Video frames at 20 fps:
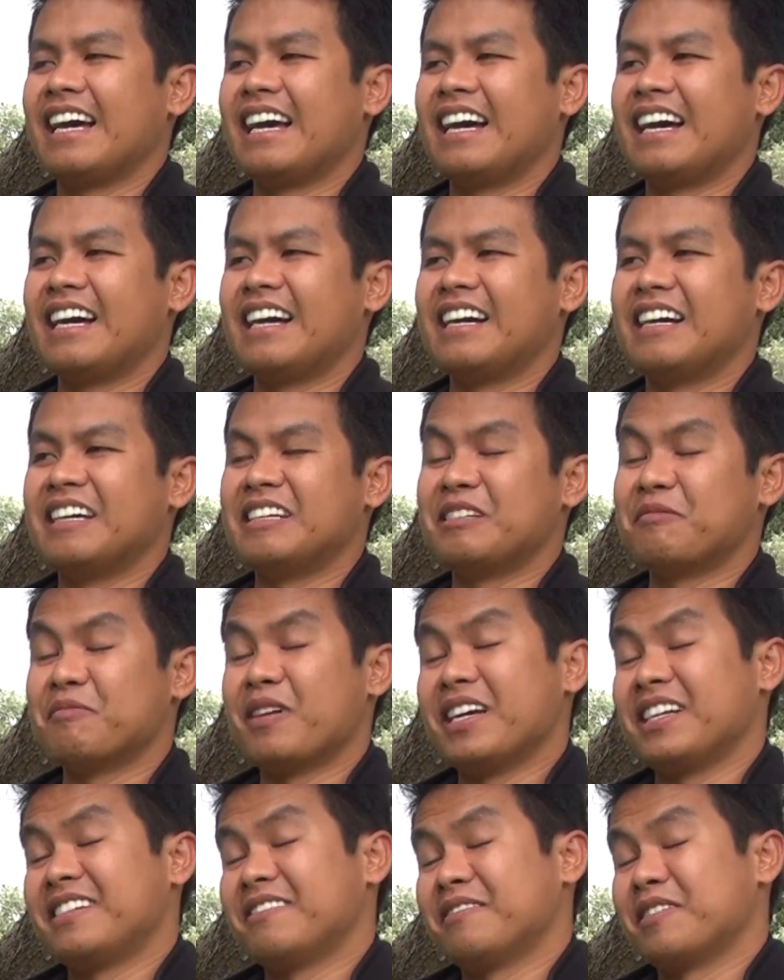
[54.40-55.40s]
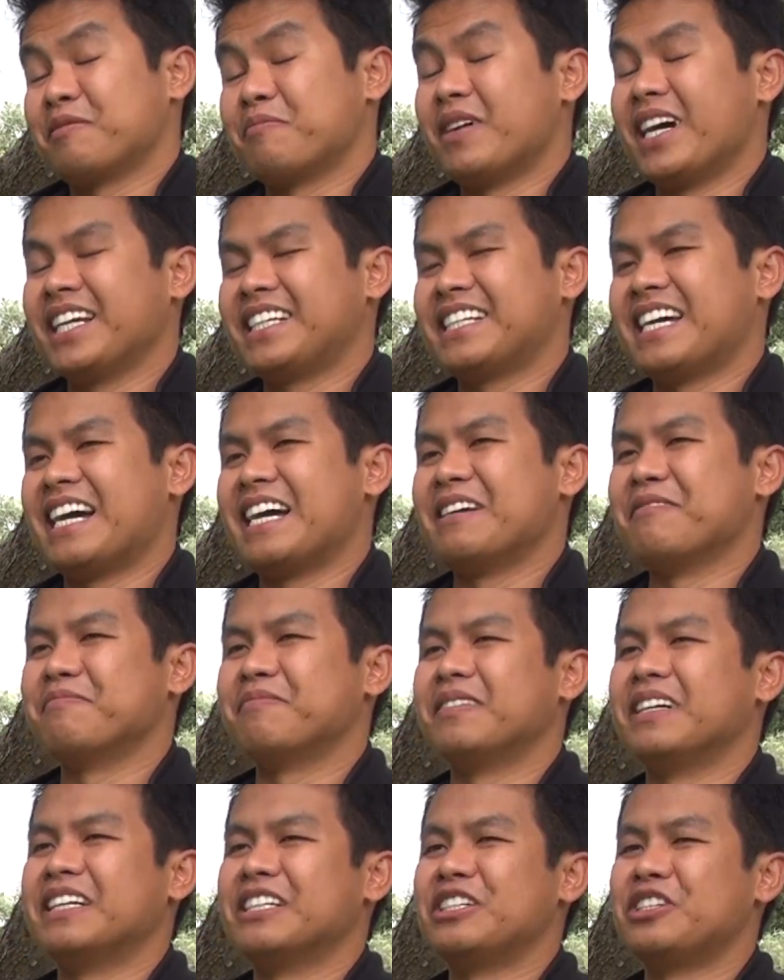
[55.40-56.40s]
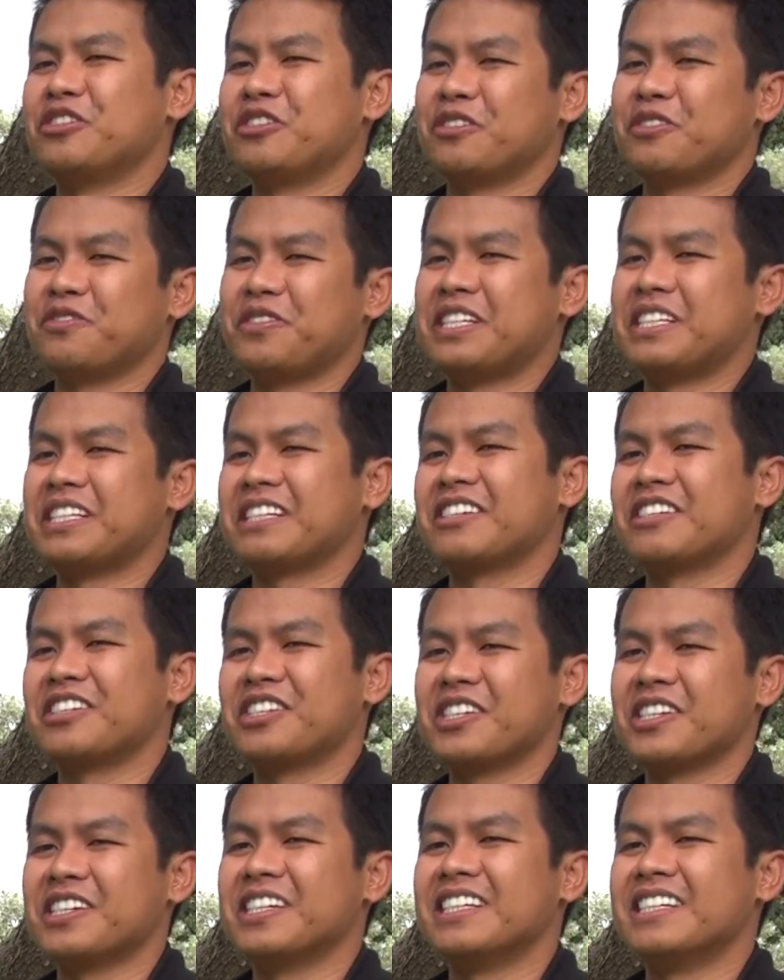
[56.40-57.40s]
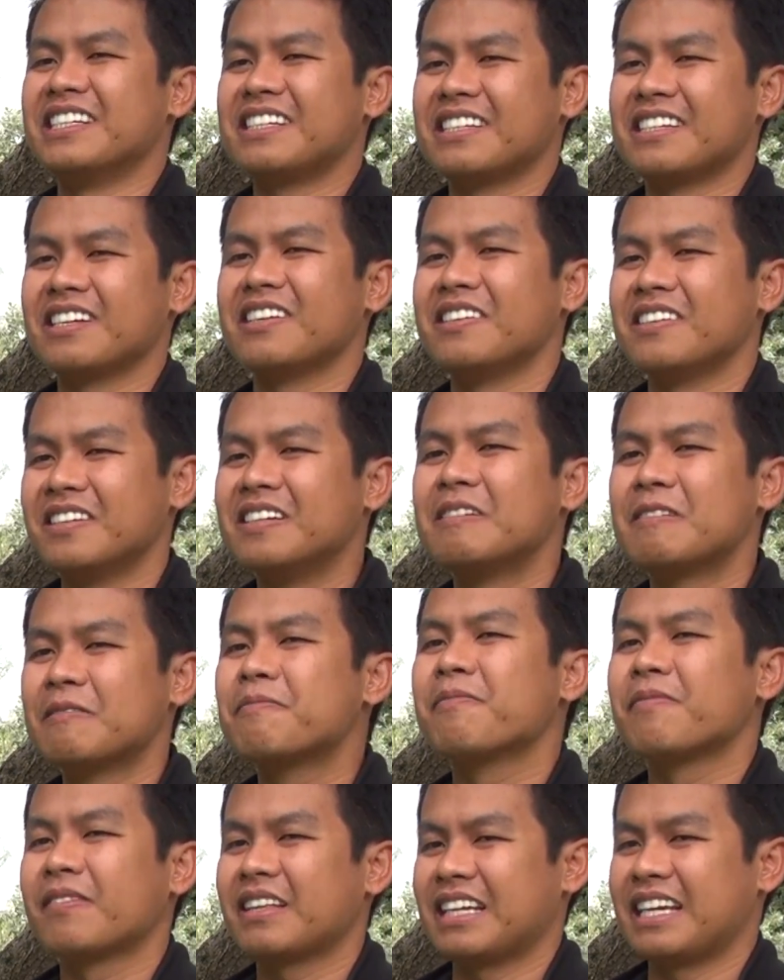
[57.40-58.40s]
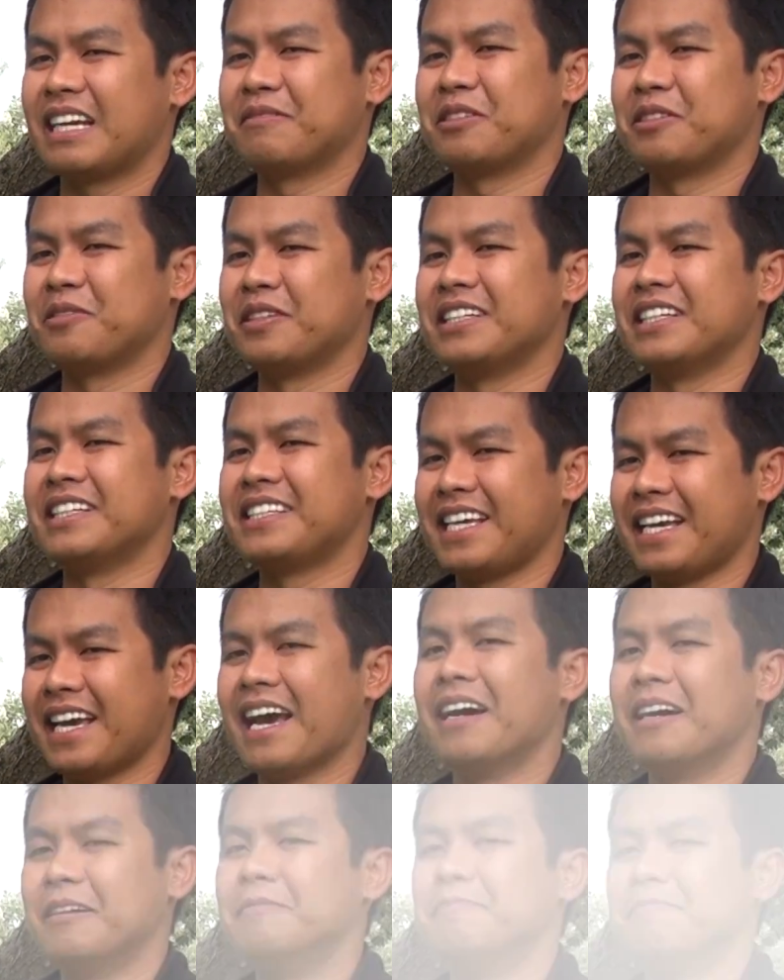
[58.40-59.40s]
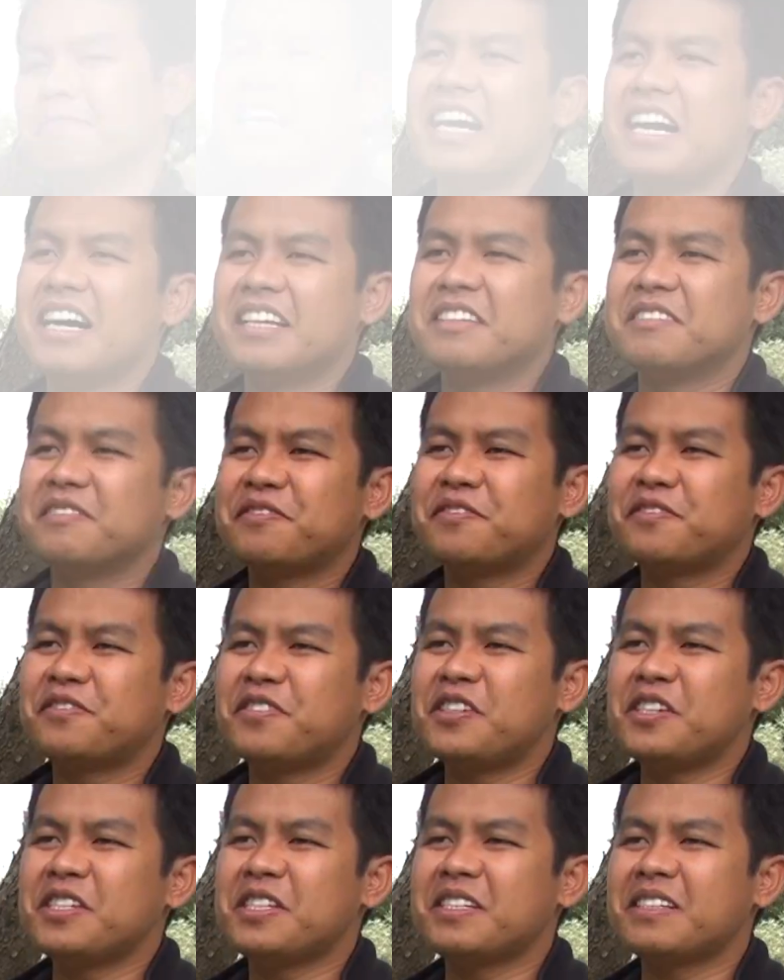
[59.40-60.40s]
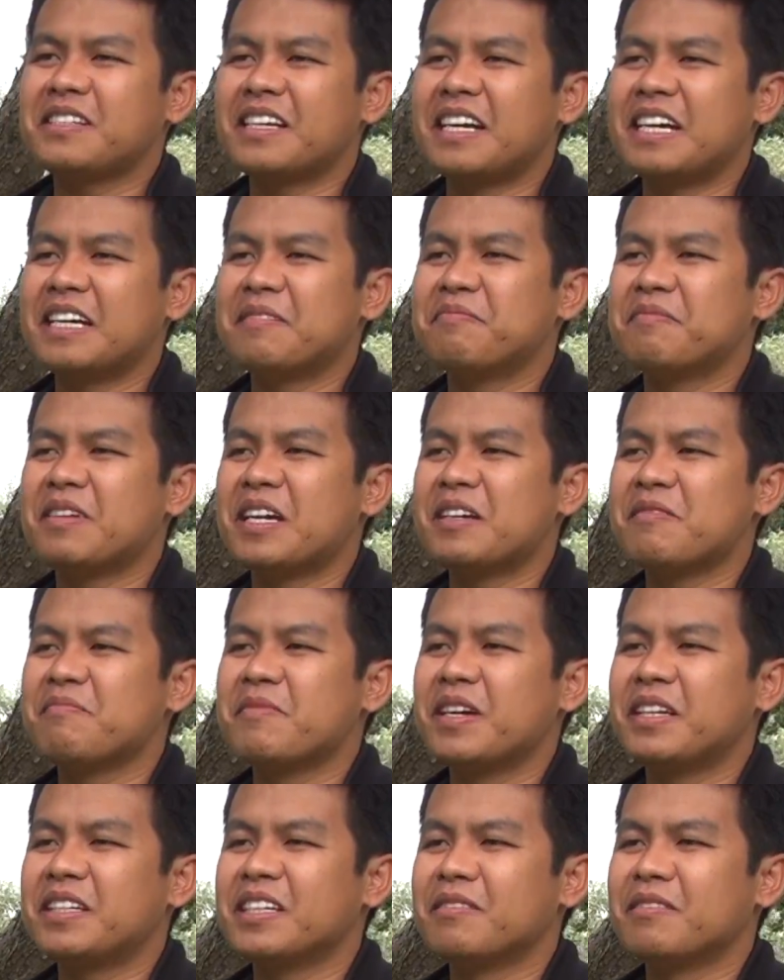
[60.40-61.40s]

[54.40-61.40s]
uh, it's my, it was my time, but due to visa concerns, so I have to do it this year. Uh, the first time I met